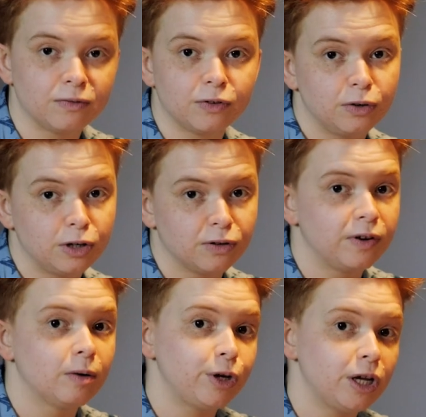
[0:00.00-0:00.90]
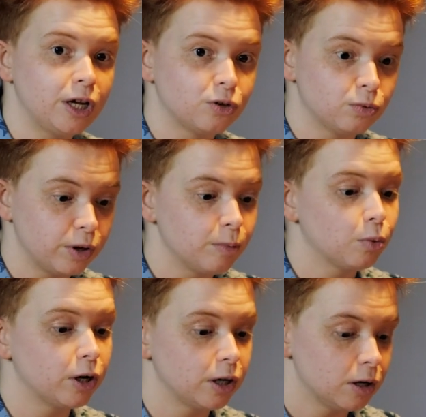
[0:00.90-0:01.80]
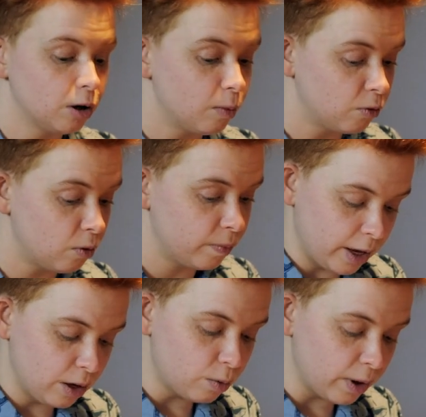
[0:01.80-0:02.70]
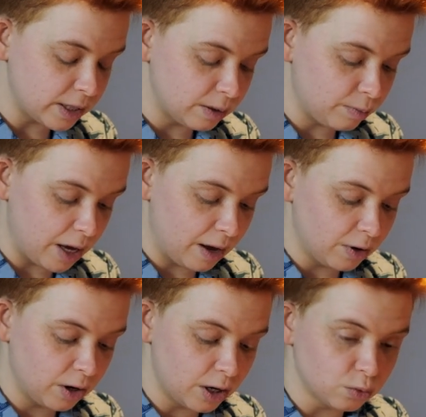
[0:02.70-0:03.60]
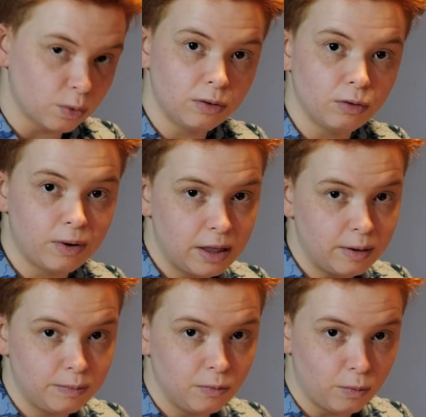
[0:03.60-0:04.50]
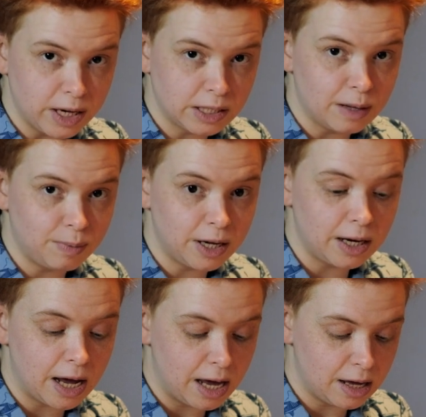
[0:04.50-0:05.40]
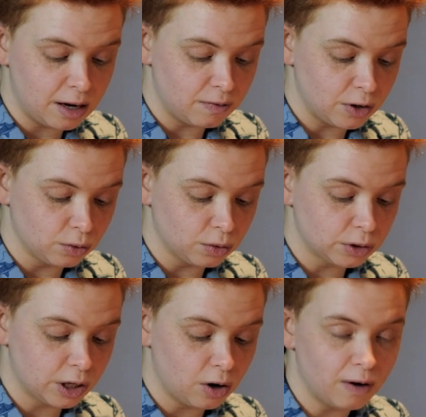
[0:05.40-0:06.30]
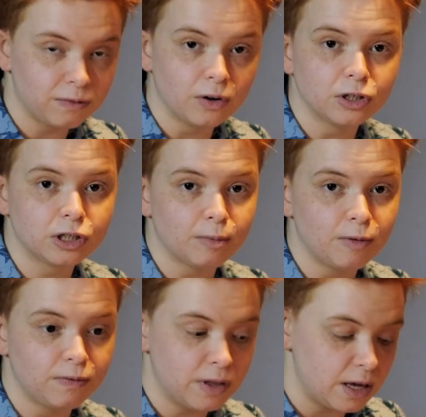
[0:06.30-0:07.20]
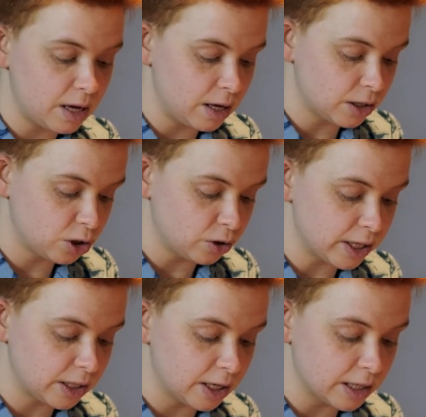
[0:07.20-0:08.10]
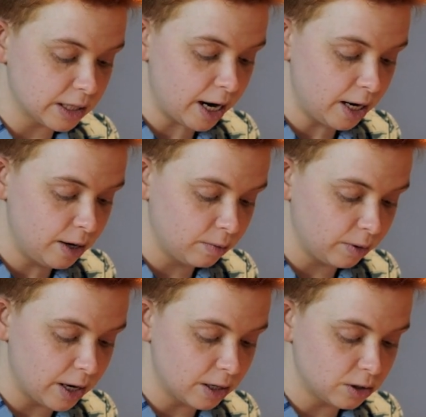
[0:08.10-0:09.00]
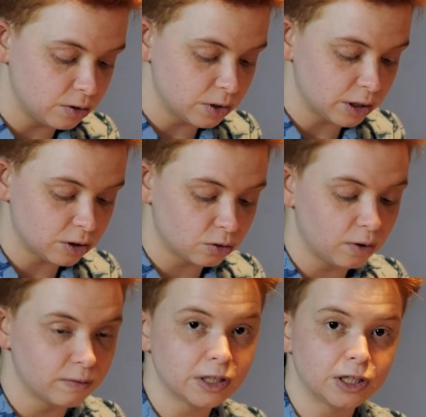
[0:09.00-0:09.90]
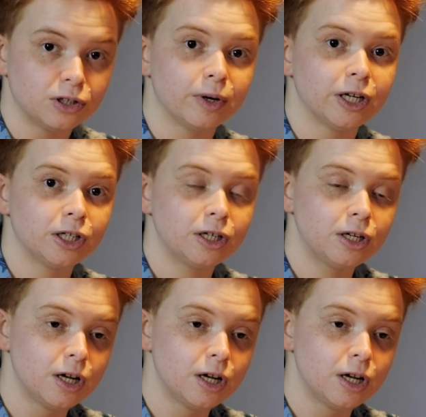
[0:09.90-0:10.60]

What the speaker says: for you and your family is really important and helpful. Equalizing behavior is one of the ways that PDA individuals can offload some of the stress and anxiety related to losing control of a situation